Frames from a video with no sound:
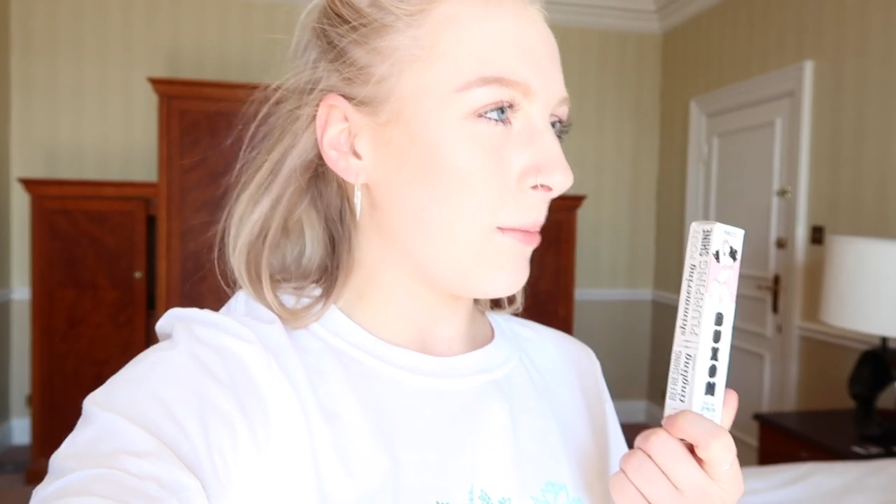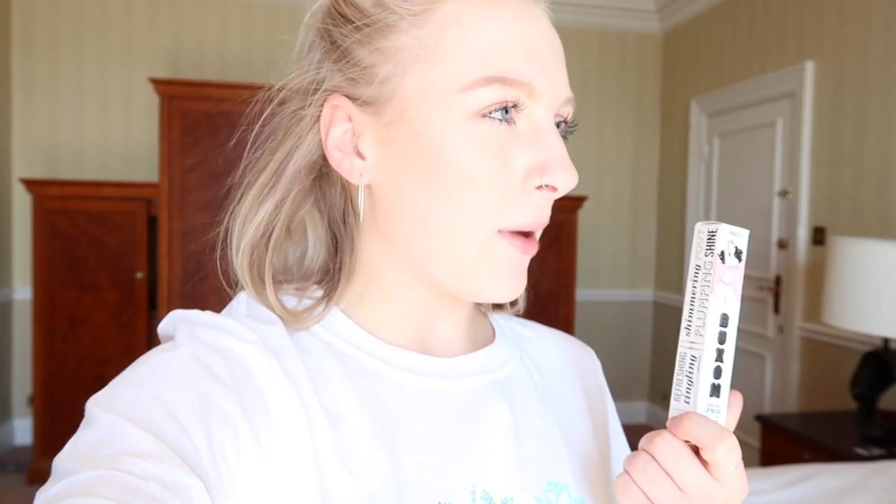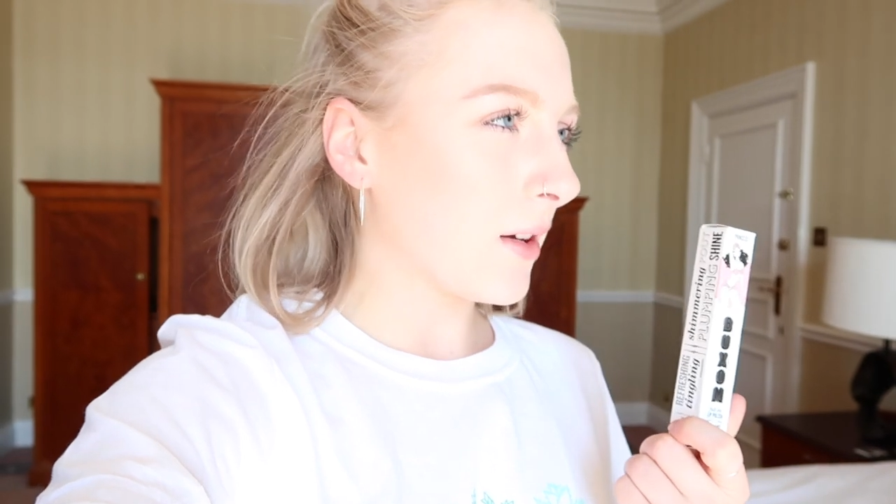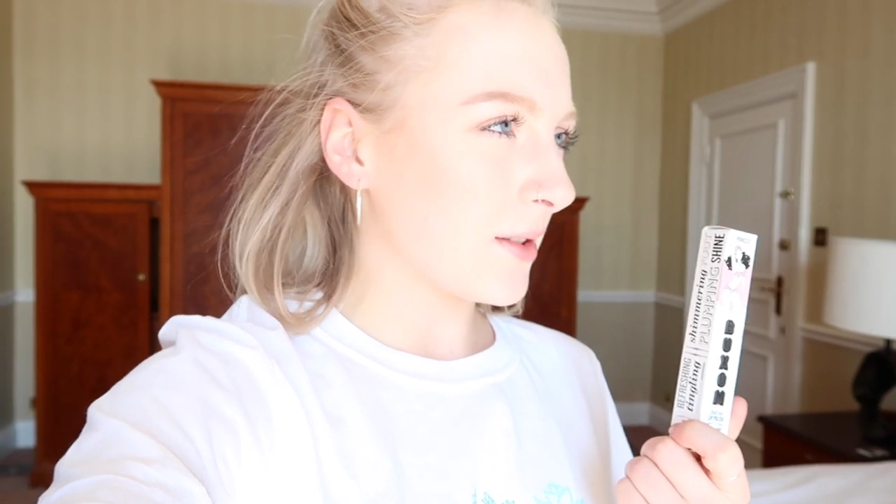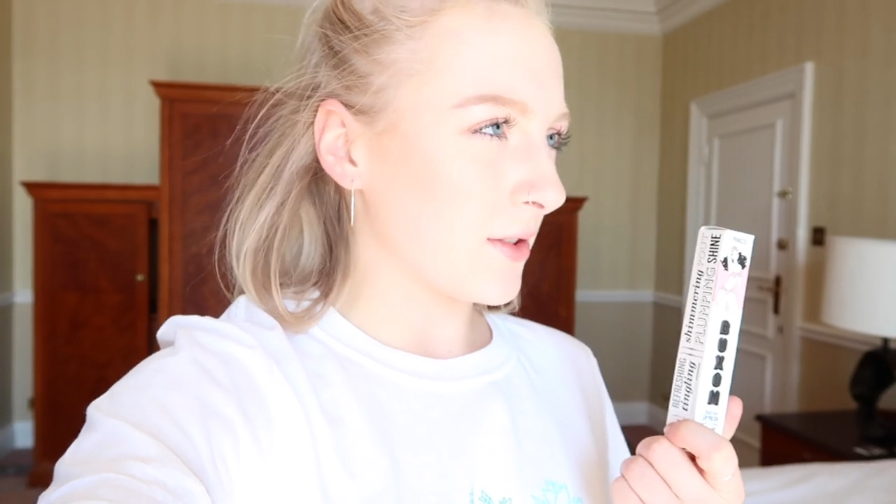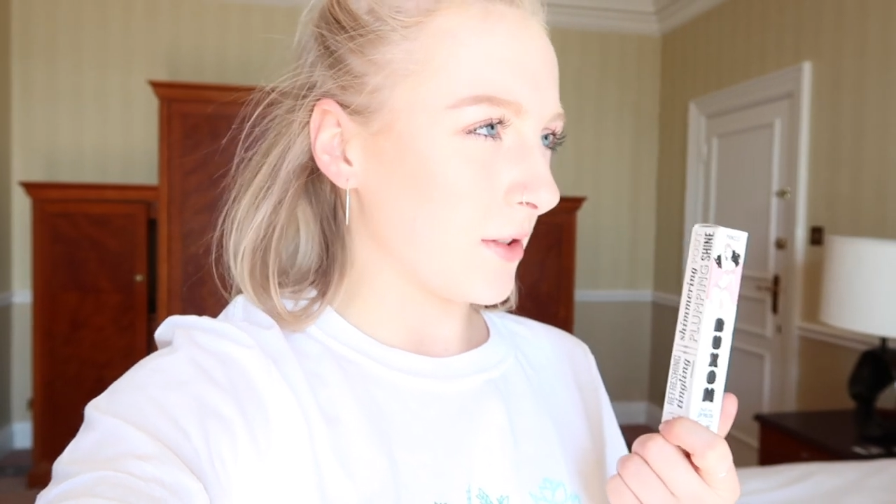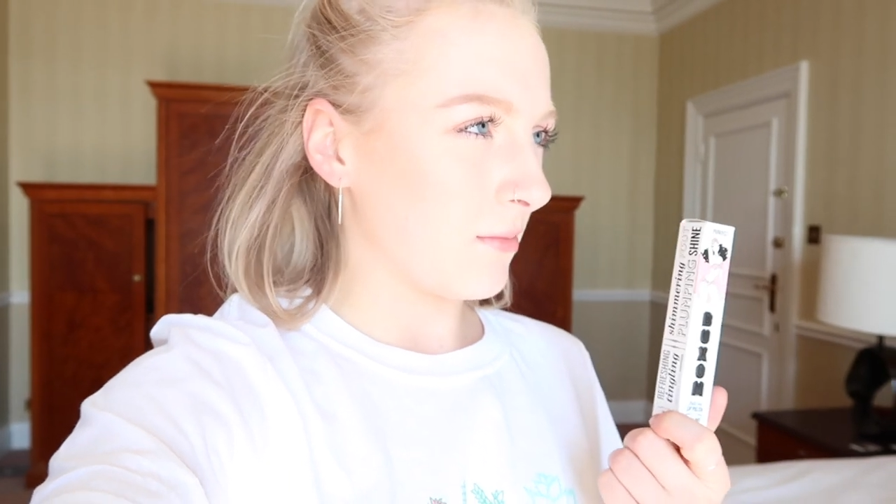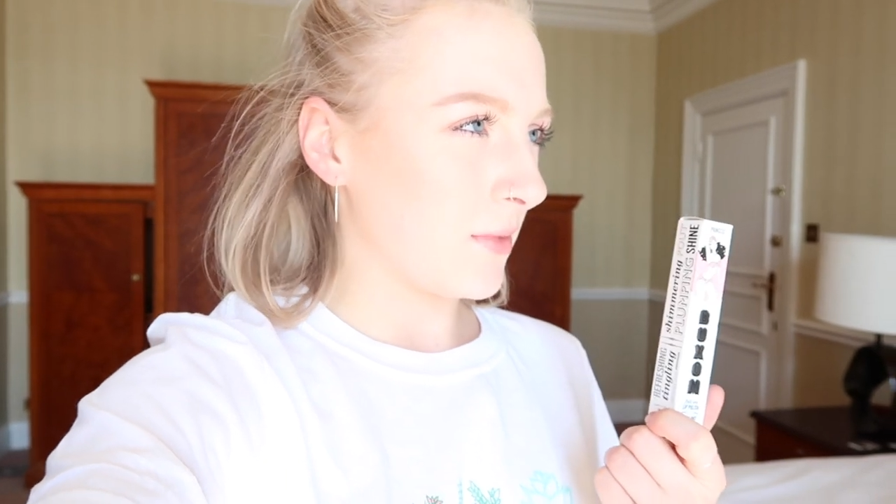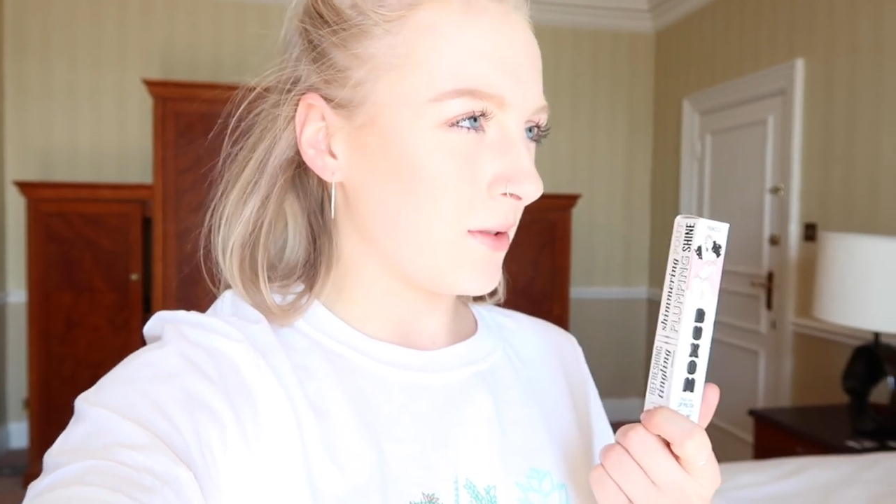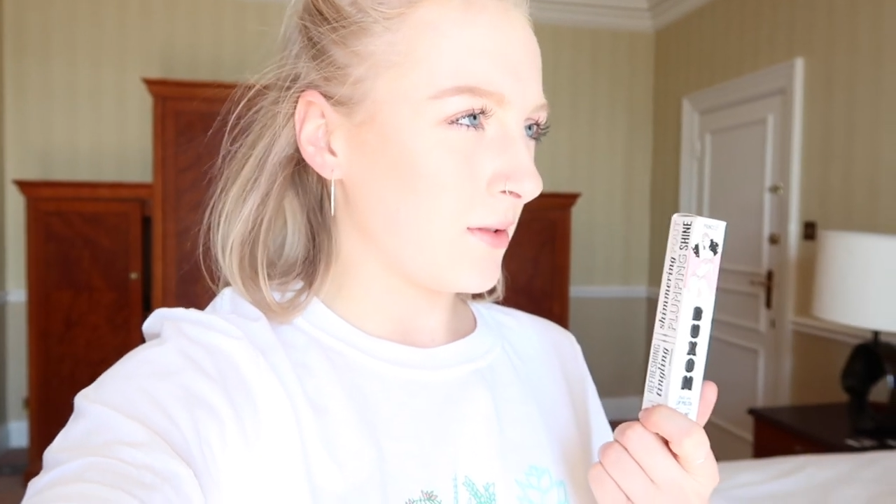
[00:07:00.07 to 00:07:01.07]

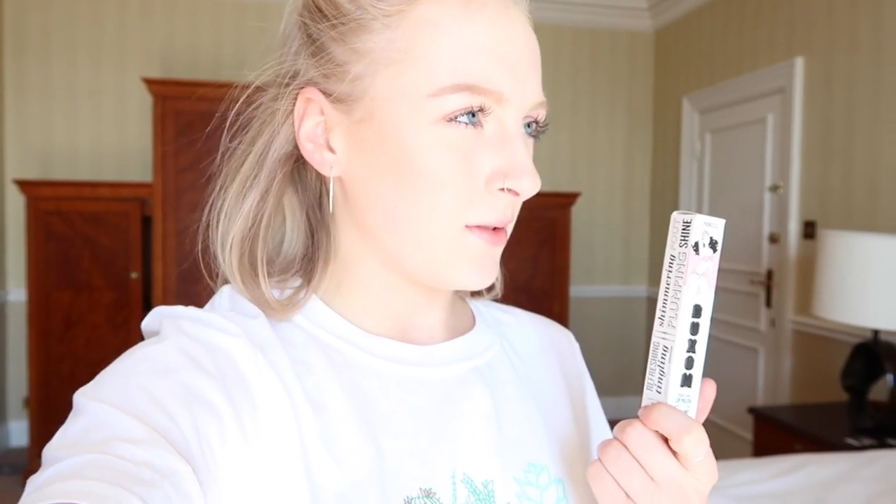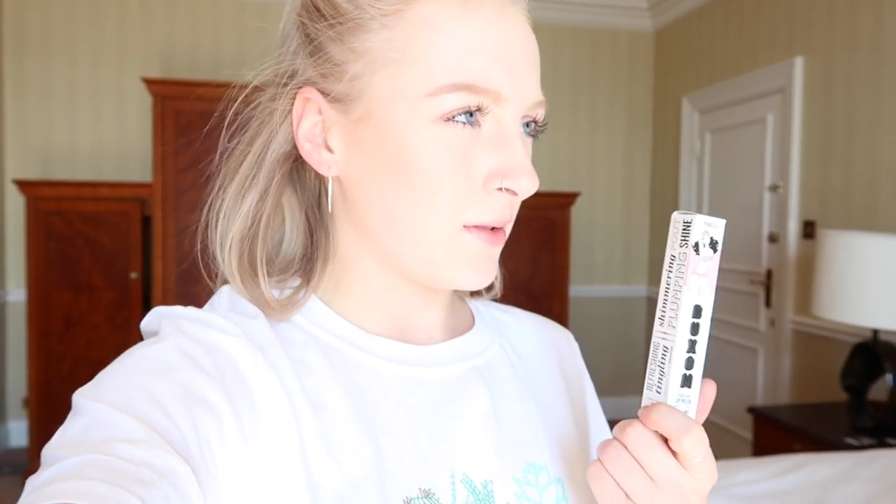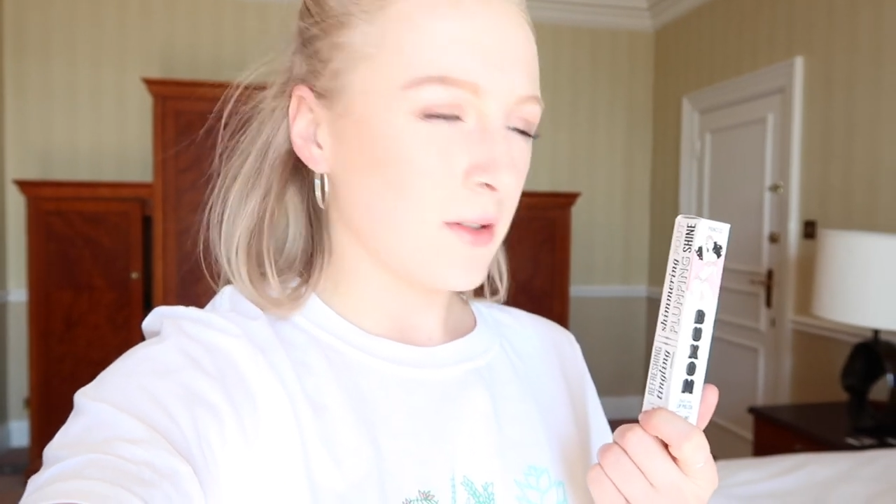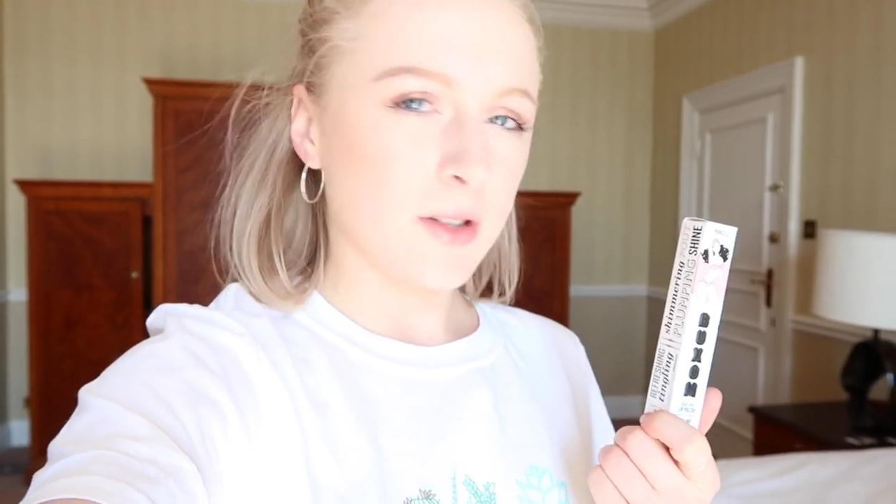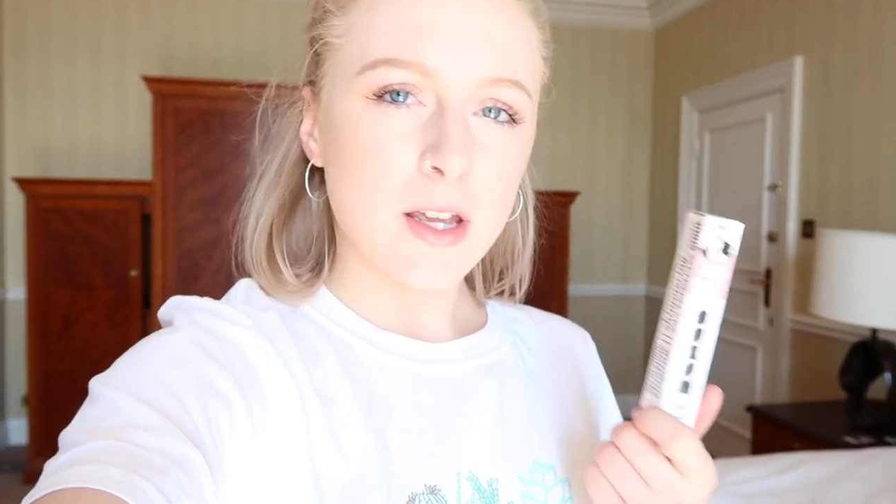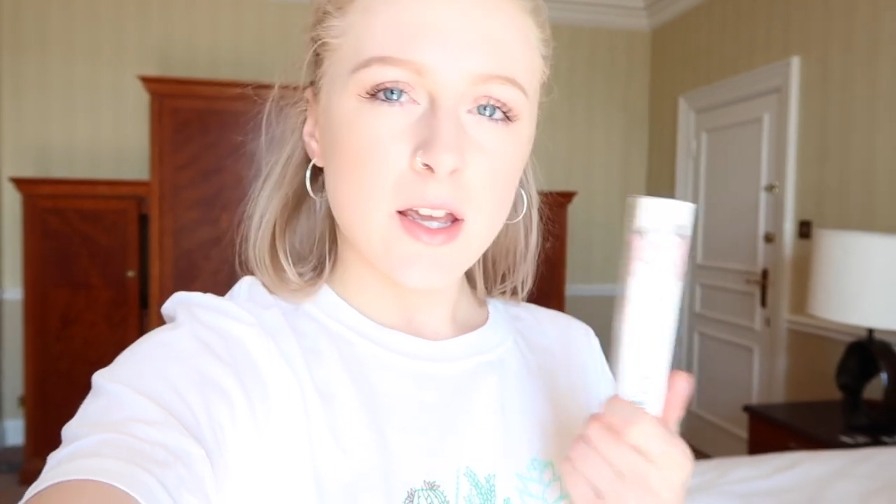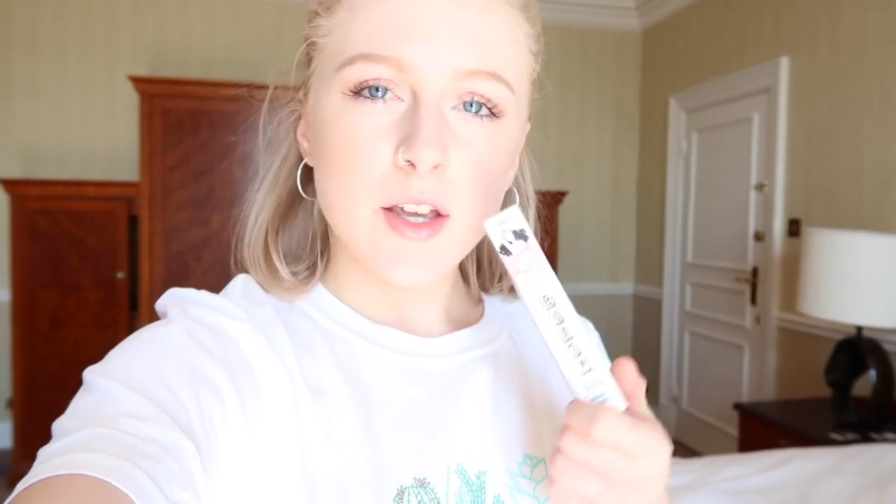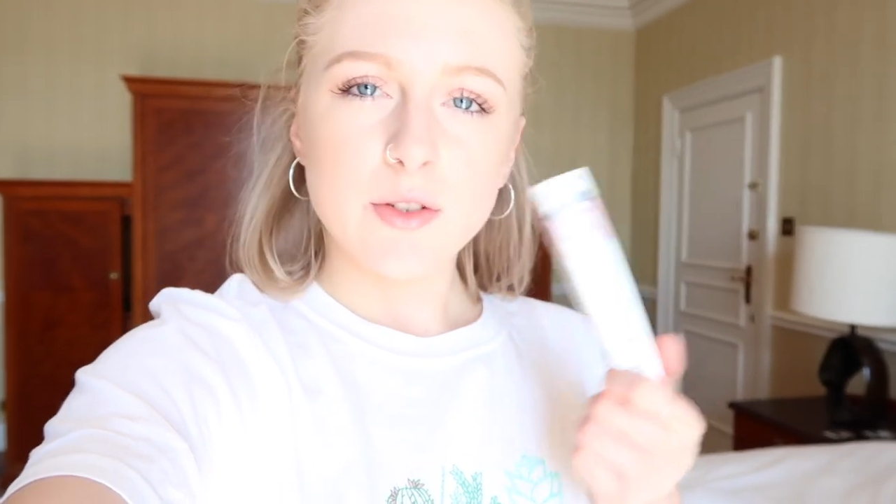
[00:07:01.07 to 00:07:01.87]
Buxom. Buxom, yeah.